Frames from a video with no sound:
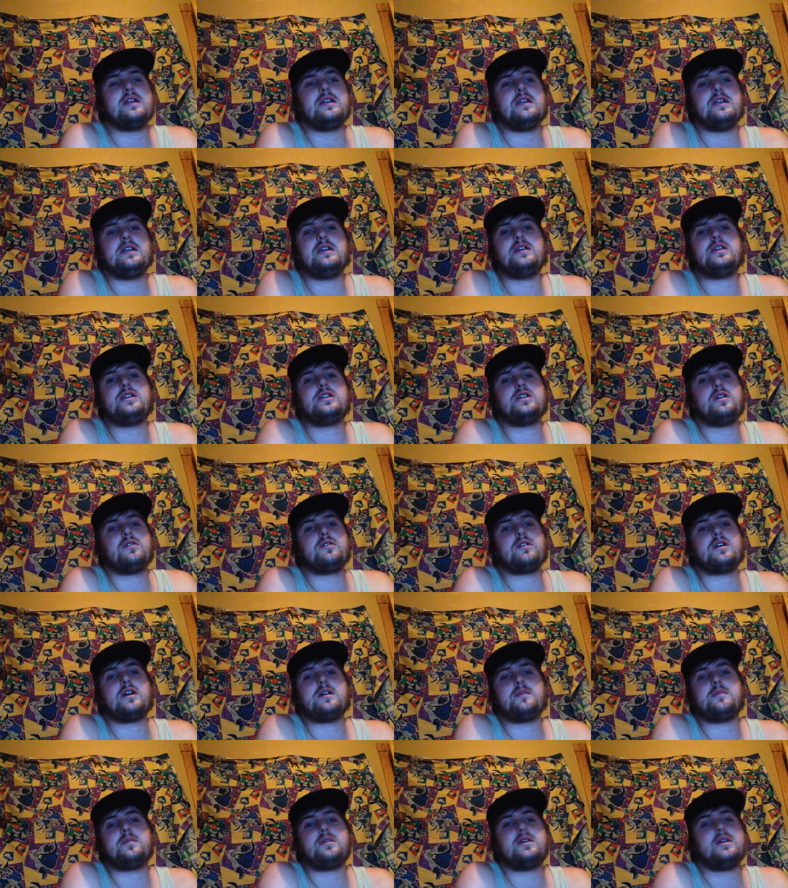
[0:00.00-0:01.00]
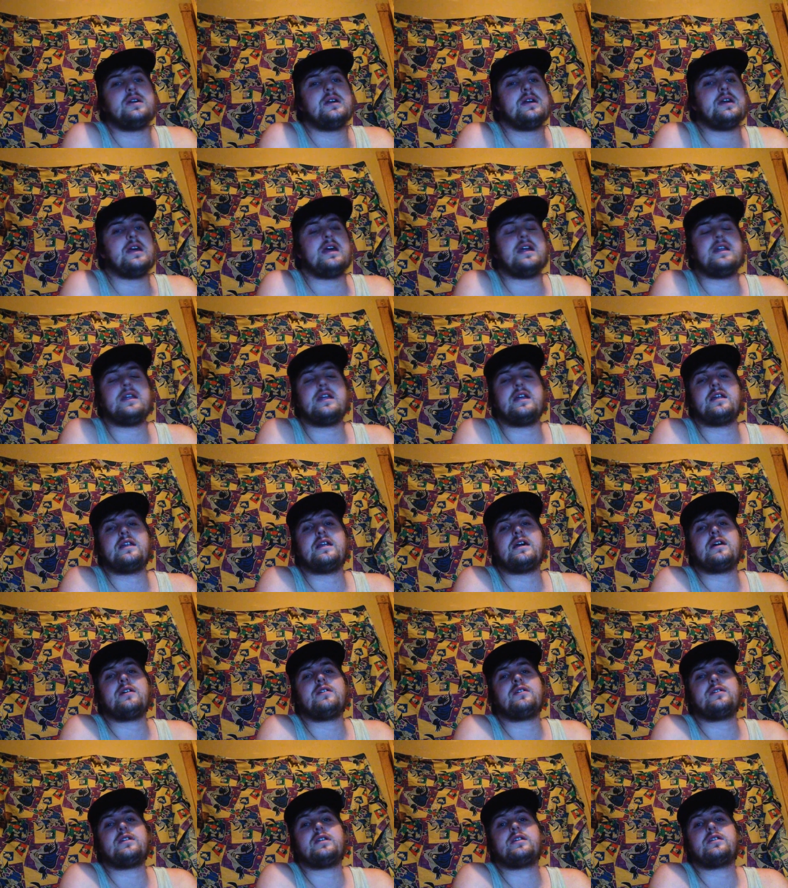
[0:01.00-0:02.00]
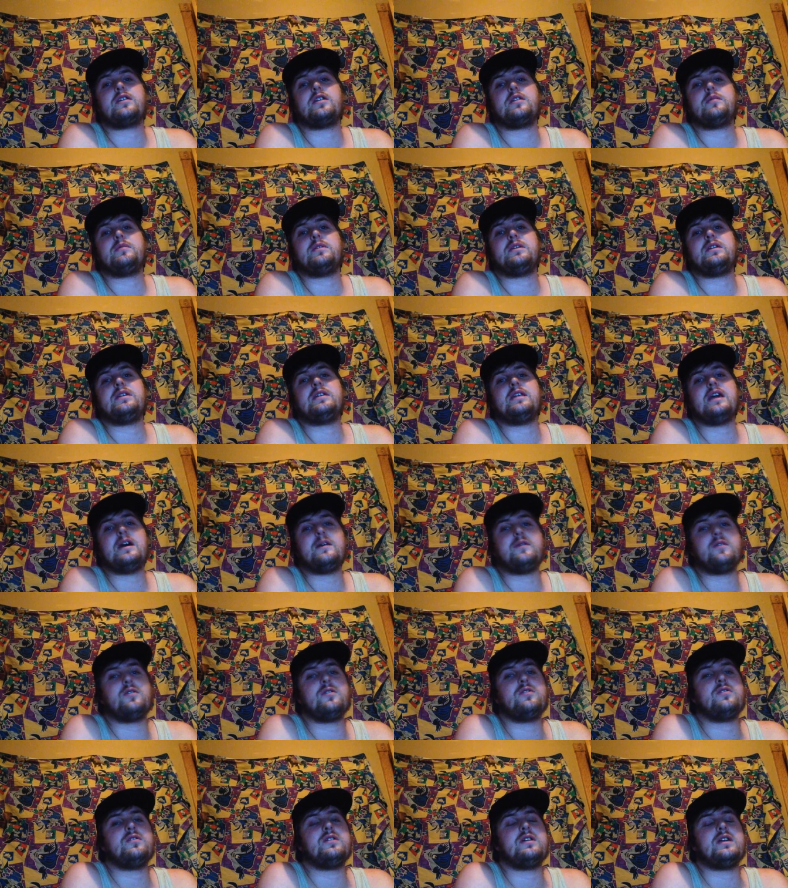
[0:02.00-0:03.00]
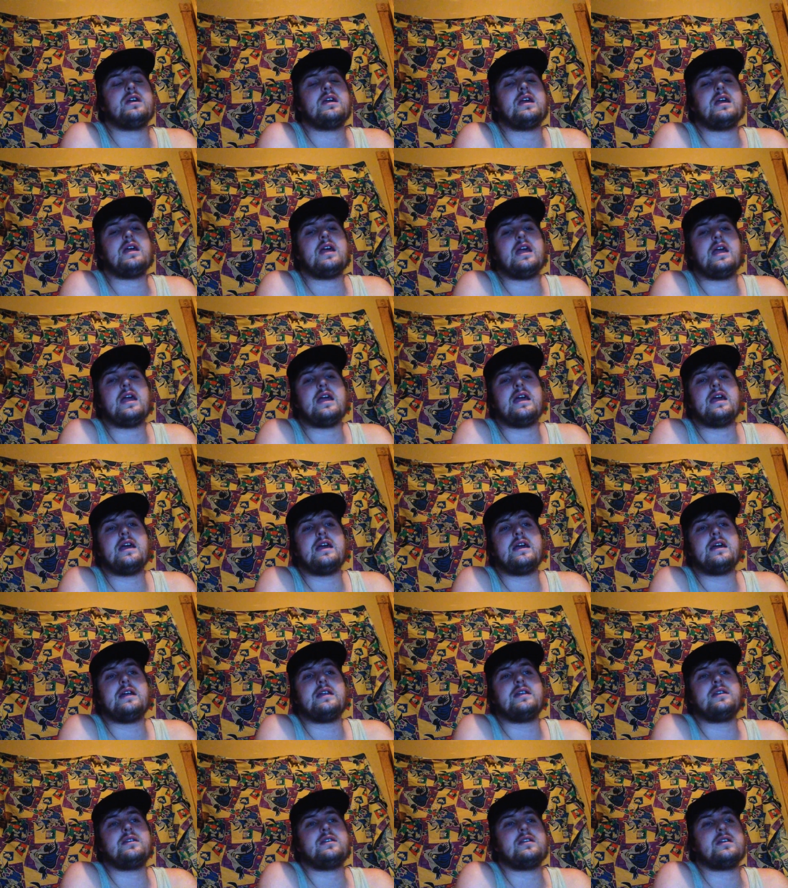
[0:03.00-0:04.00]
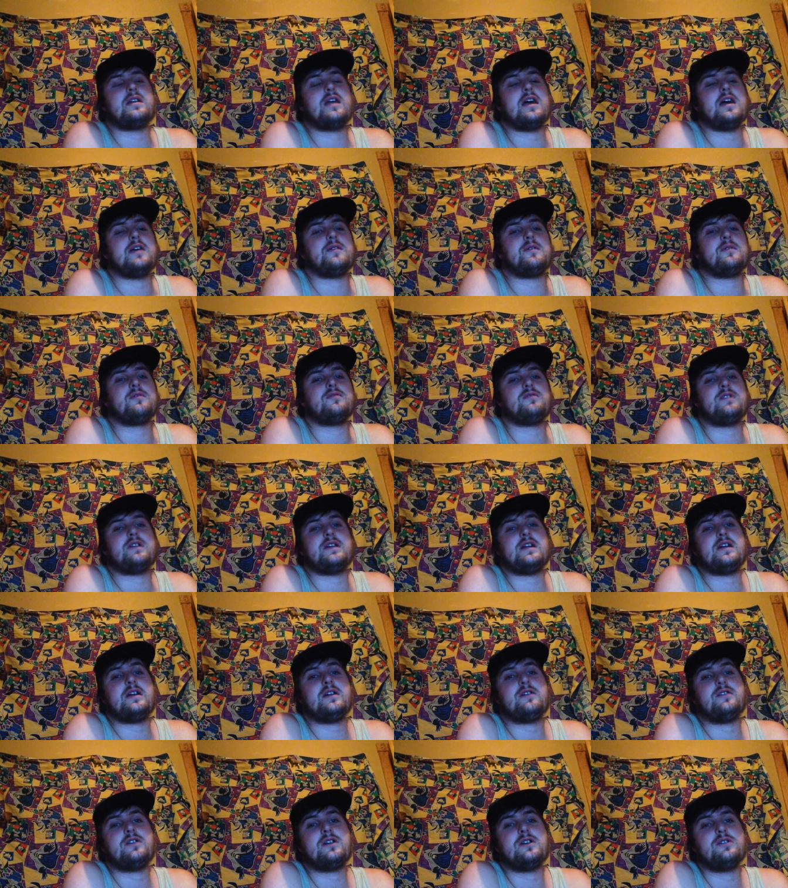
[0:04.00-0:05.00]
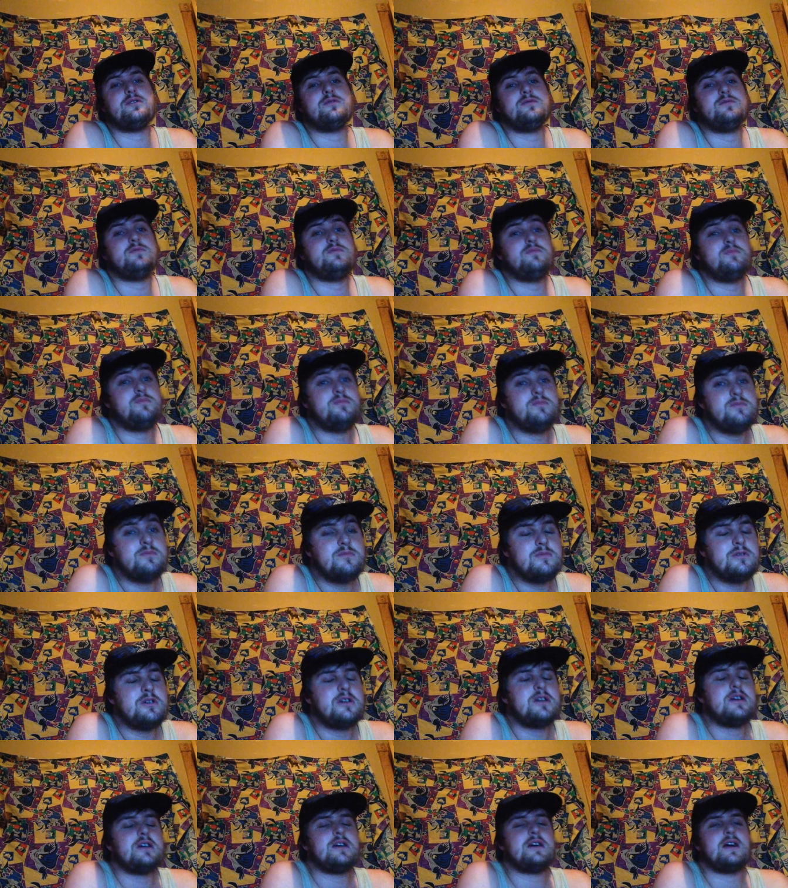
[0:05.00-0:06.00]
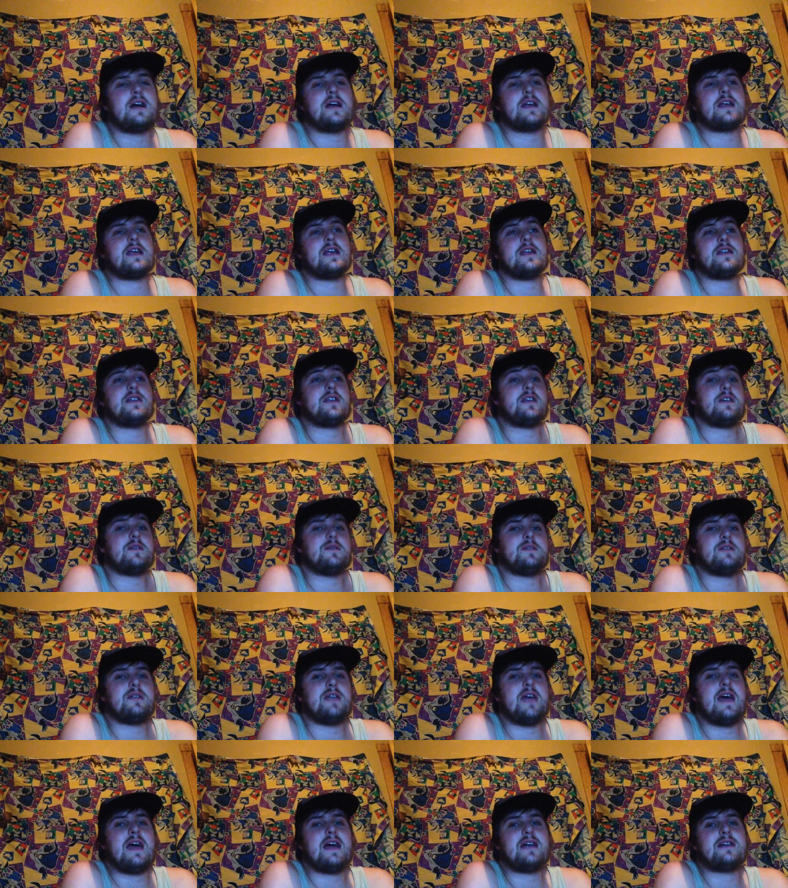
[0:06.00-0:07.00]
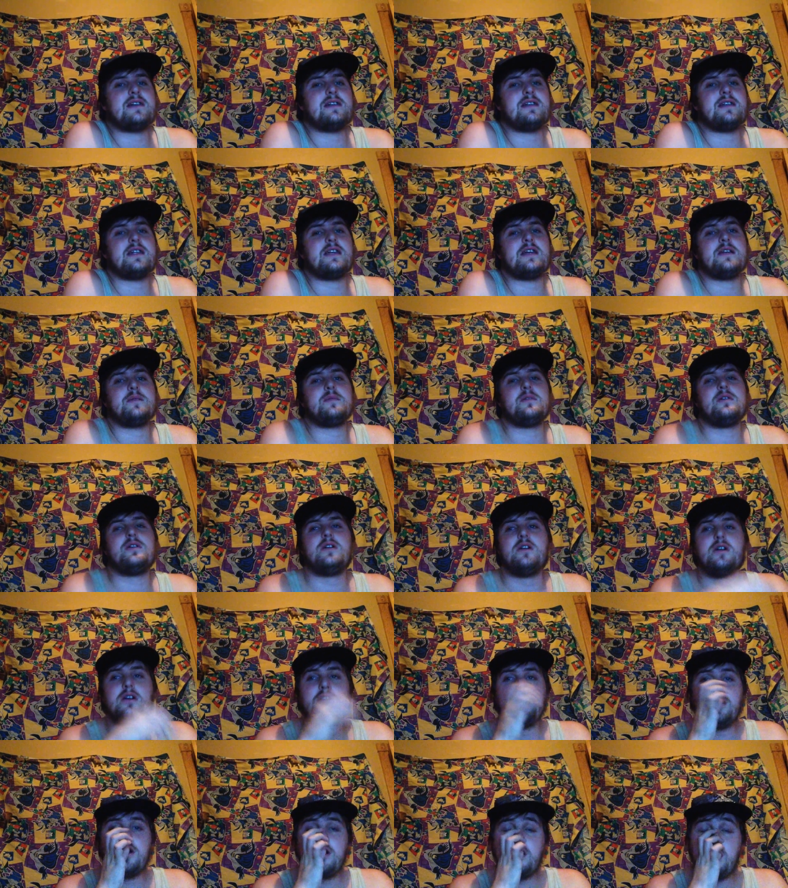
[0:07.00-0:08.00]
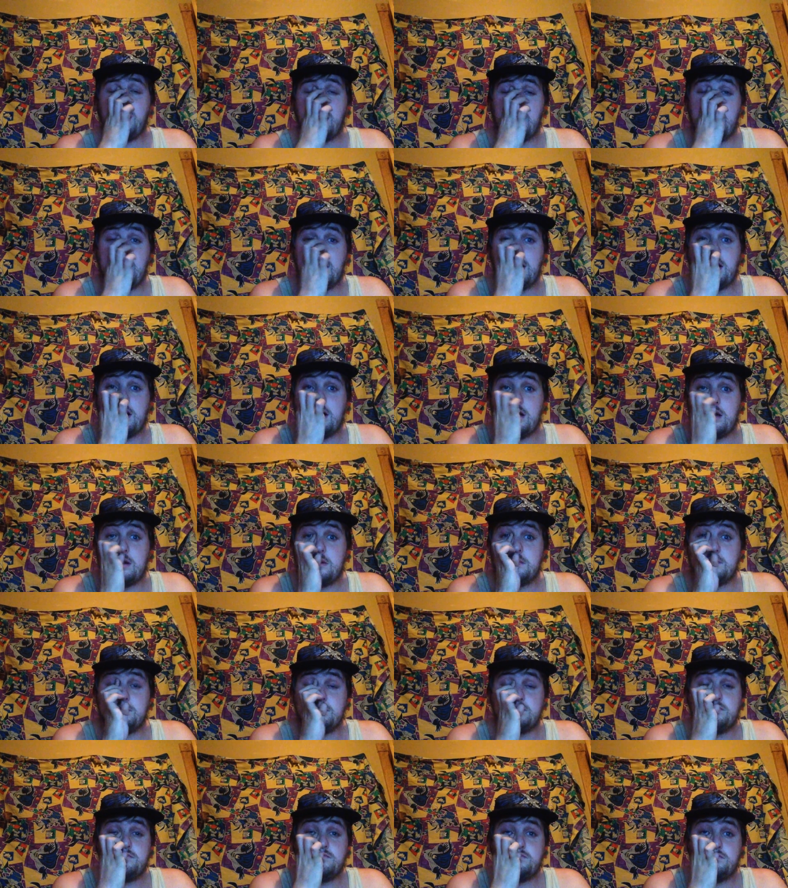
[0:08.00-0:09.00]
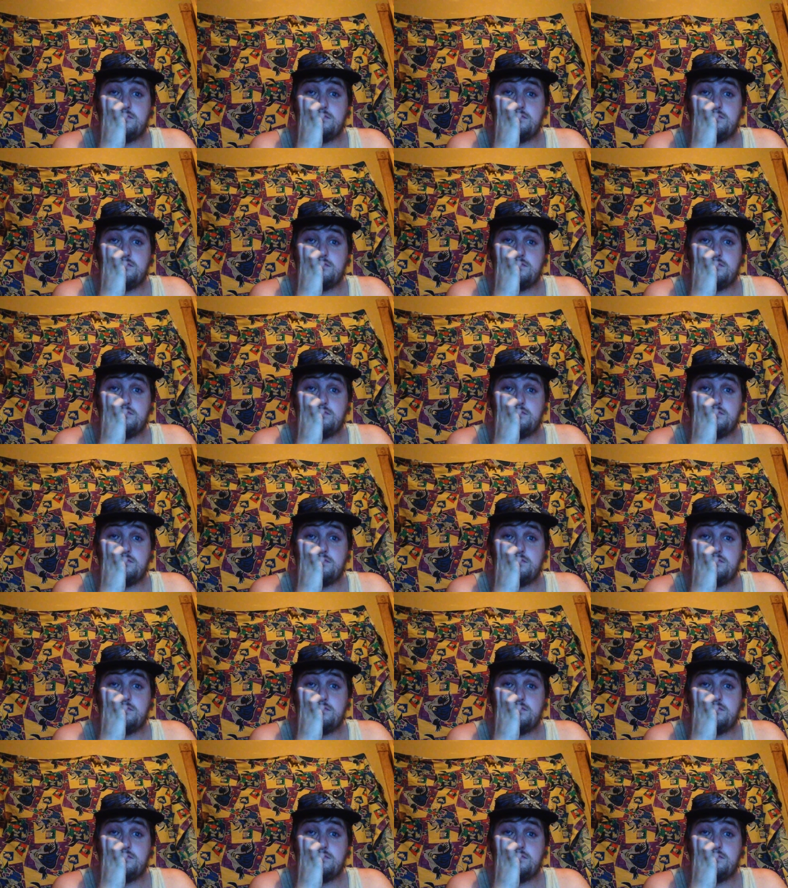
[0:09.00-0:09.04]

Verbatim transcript: he showed up, and they announced it's gonna be Neville and the guy from Green Arrow. I can't think of his acting name. Um,